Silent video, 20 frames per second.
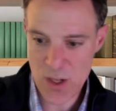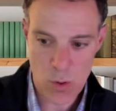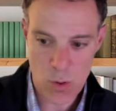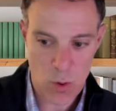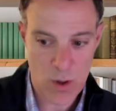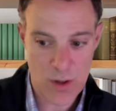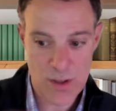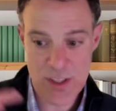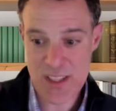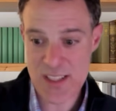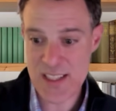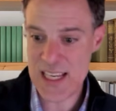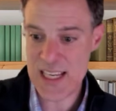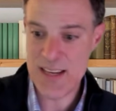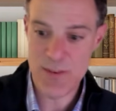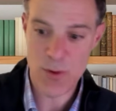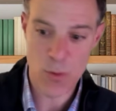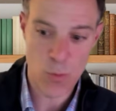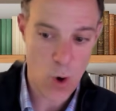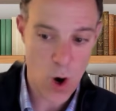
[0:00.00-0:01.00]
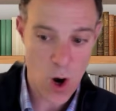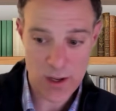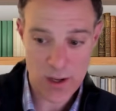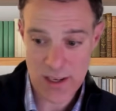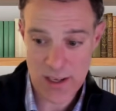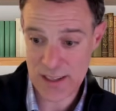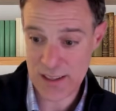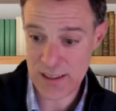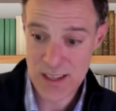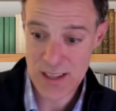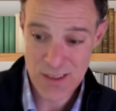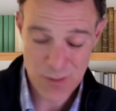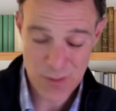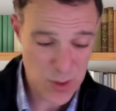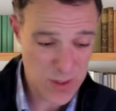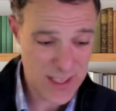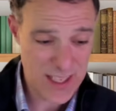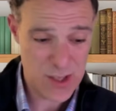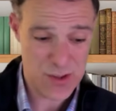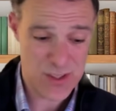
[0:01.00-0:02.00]
or just even walking, you can
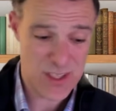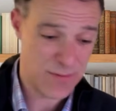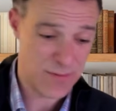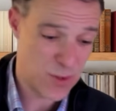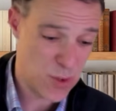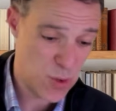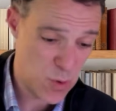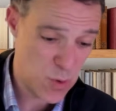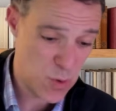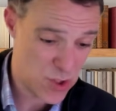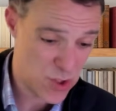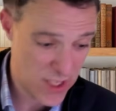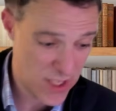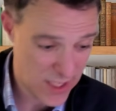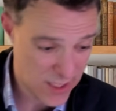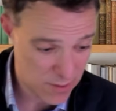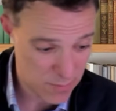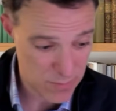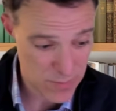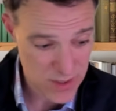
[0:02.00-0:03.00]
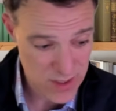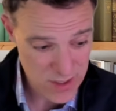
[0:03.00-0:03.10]
get yourself to the gym.